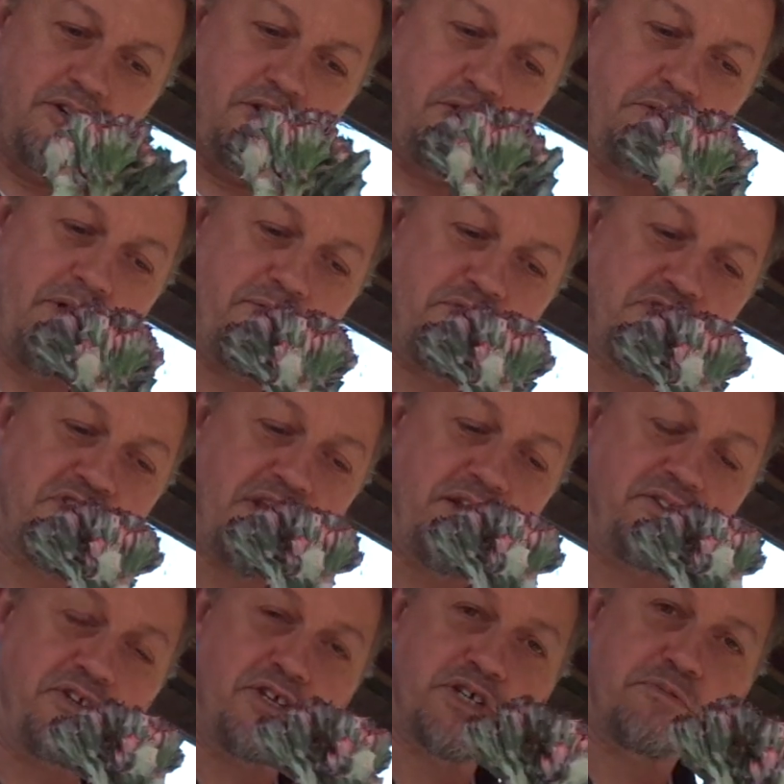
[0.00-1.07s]
whoever
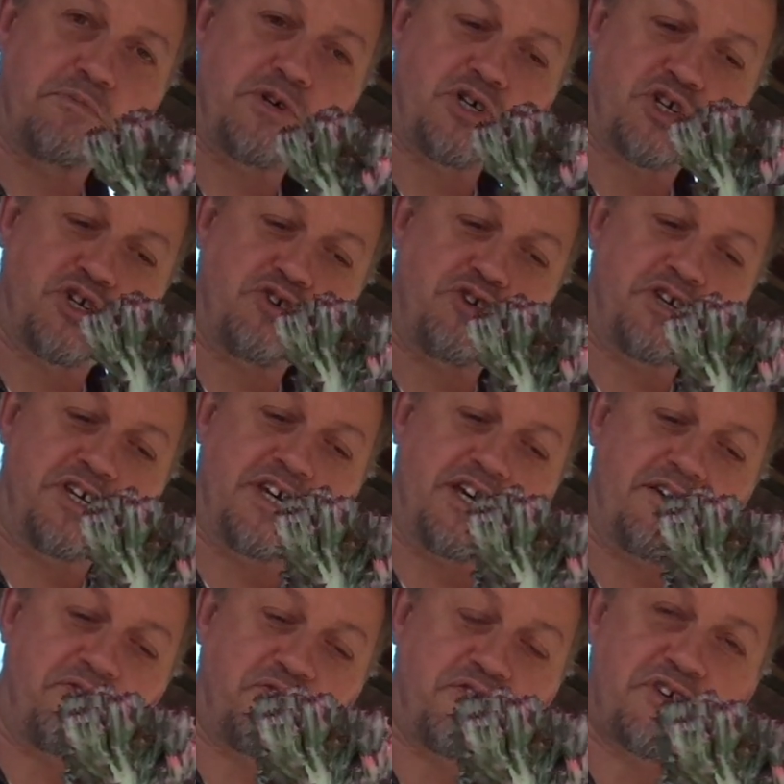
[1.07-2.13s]
sent this mystery
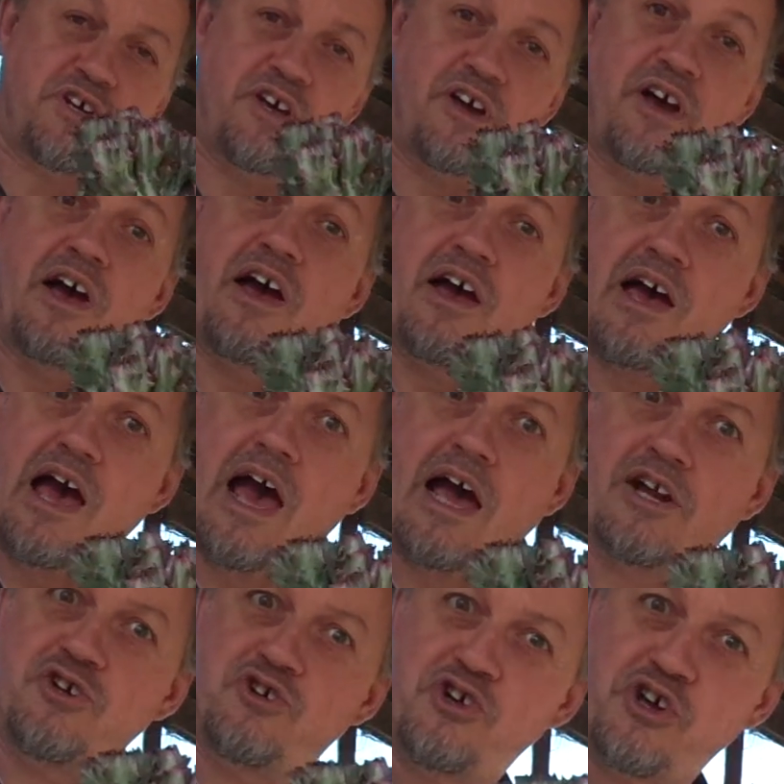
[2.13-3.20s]
gift,
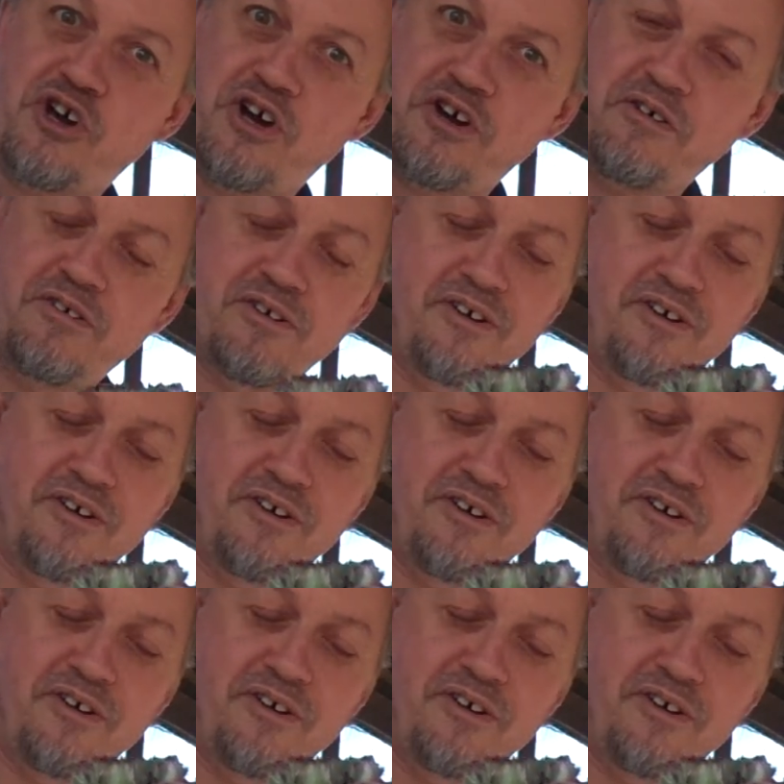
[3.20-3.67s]
Andrea,